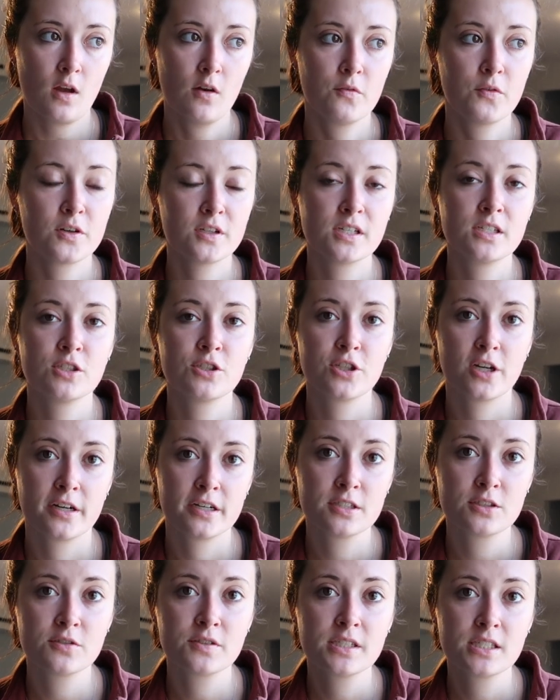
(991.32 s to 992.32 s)
for
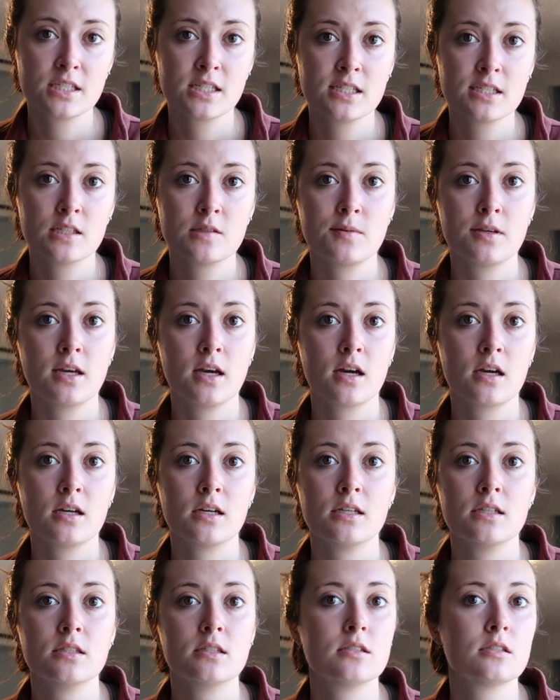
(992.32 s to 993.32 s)
insurance reasons,
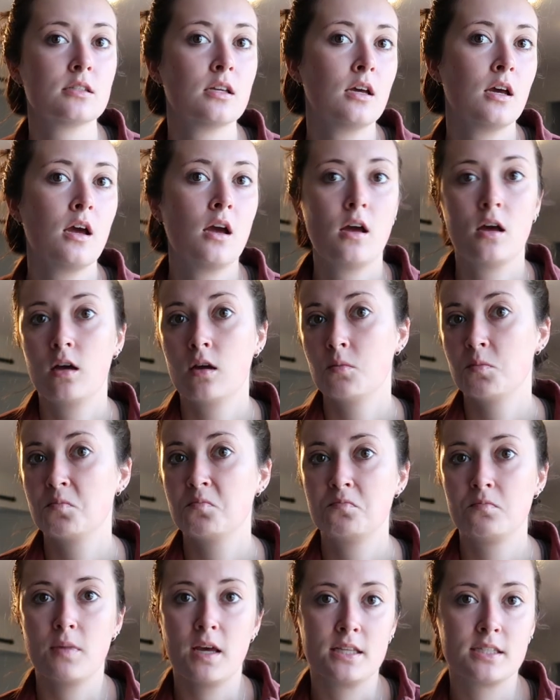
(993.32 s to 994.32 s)
because
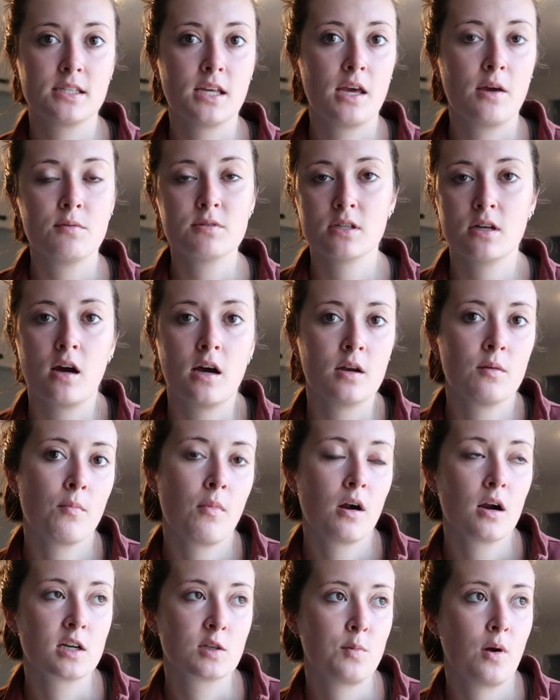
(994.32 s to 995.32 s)
it's like it was an
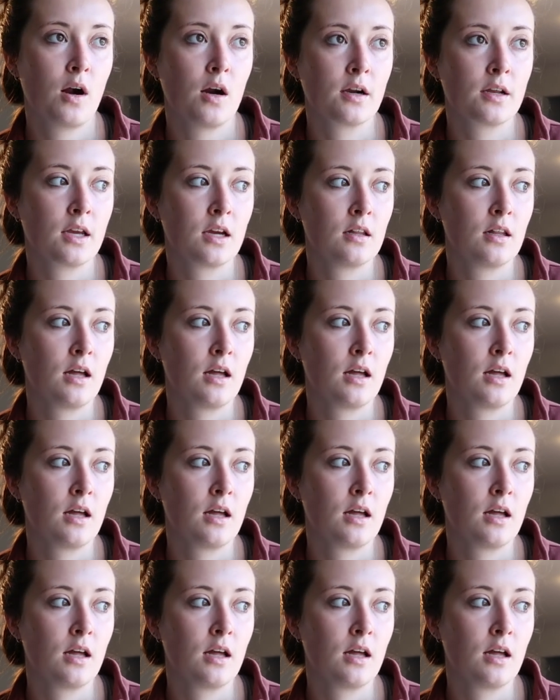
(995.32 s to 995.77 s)
unmarked parking